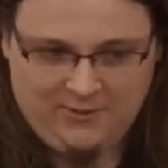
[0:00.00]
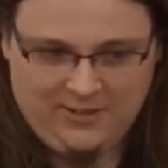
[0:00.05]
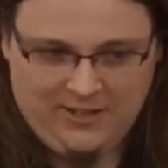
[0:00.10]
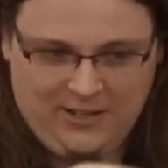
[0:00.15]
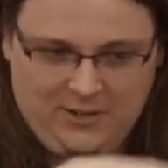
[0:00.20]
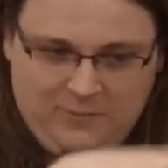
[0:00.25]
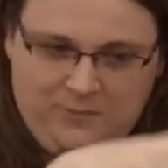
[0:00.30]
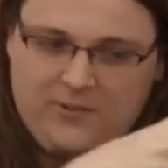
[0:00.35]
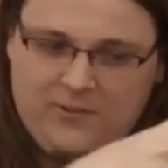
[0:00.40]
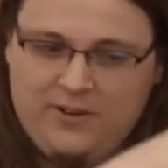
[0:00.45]

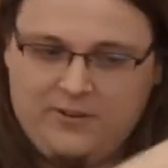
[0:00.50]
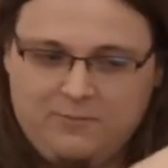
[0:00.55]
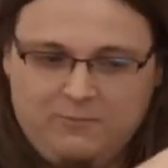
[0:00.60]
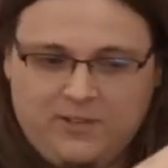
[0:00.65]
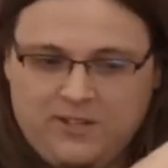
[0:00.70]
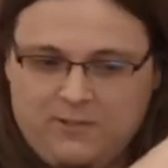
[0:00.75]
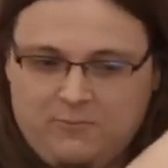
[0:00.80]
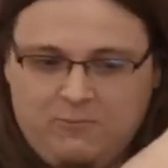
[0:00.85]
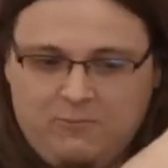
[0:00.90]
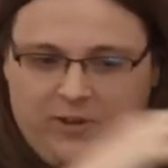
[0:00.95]
Aleph 1
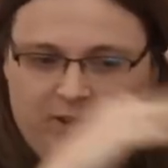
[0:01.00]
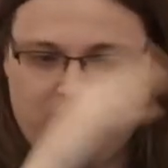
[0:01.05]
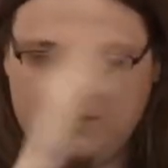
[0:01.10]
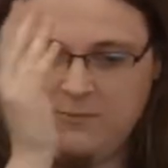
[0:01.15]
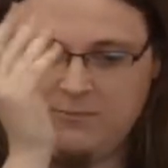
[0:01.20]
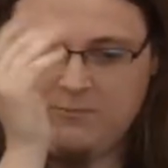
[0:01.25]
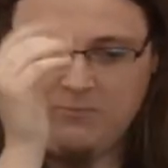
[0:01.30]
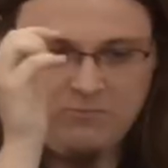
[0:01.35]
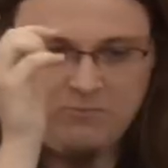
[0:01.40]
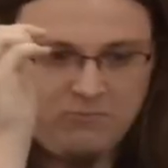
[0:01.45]
can run
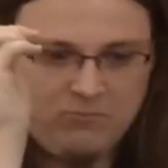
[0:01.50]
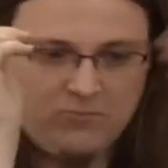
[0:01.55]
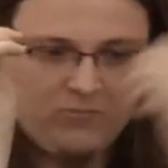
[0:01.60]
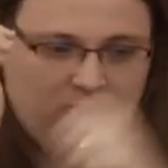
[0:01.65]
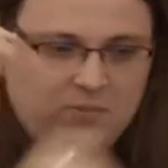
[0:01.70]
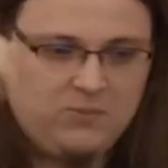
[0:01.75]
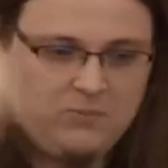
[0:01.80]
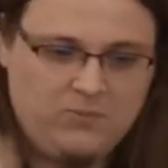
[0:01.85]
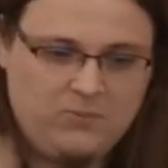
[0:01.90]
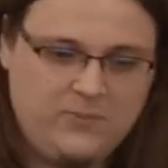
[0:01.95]
on
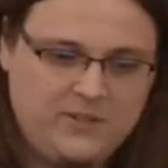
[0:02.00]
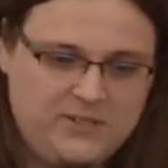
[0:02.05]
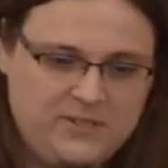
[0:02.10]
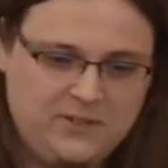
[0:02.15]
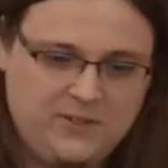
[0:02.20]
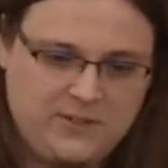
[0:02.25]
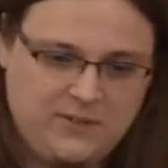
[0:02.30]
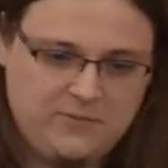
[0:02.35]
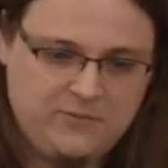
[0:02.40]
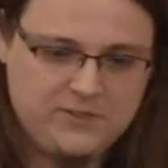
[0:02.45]

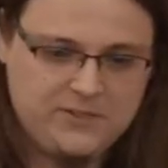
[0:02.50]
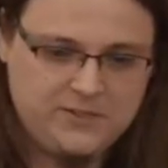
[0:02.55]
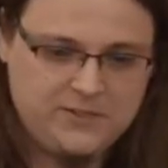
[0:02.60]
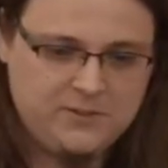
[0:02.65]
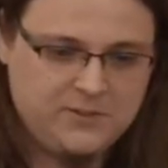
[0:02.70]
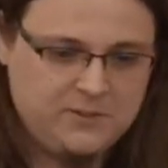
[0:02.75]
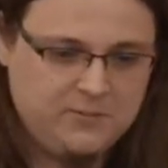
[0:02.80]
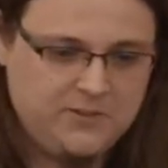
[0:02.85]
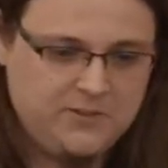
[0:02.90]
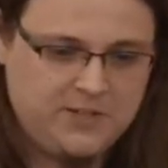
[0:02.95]
basically every
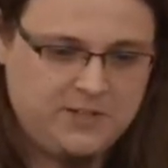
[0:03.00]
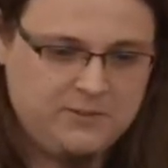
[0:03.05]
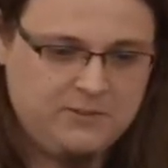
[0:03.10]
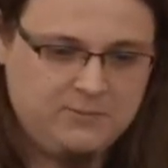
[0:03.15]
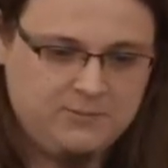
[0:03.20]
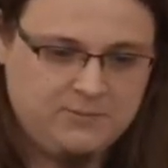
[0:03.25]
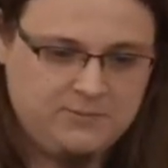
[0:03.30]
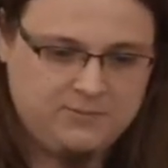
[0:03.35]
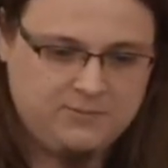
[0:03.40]
system now.